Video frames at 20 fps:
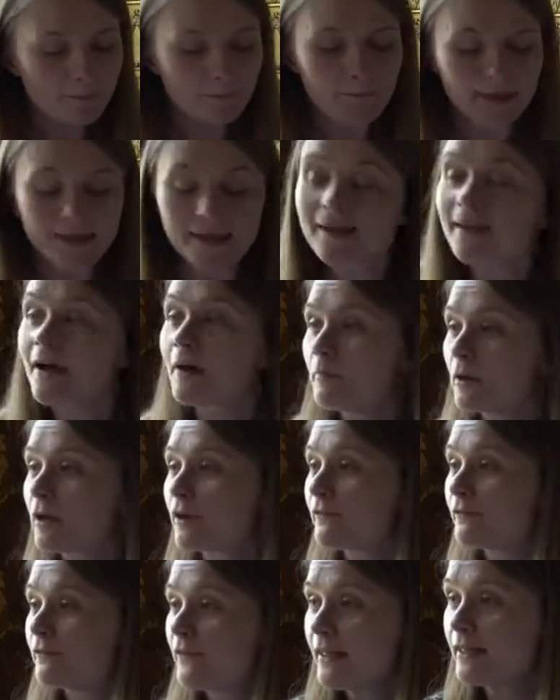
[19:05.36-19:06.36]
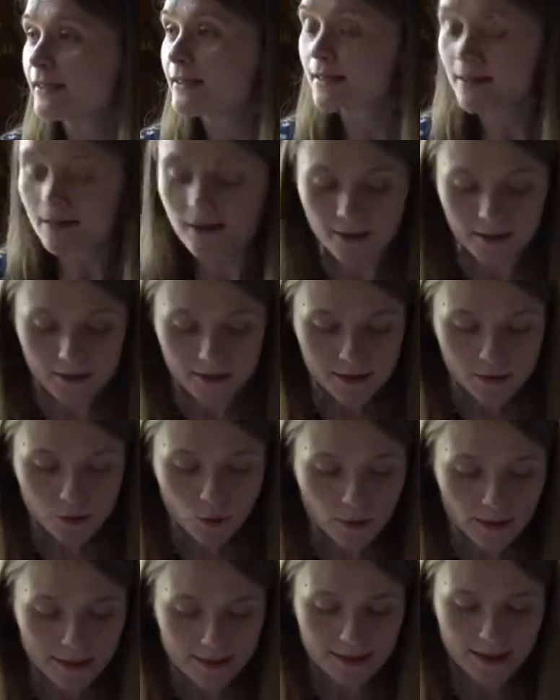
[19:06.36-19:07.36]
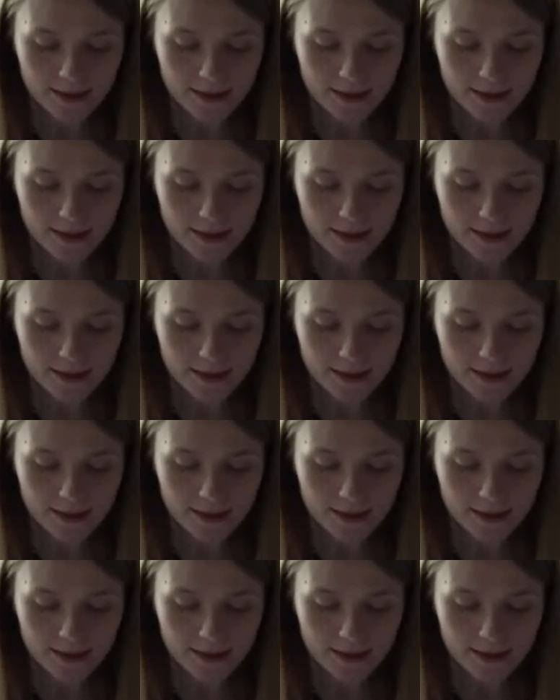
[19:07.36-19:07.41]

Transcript: picking up her feet like a sword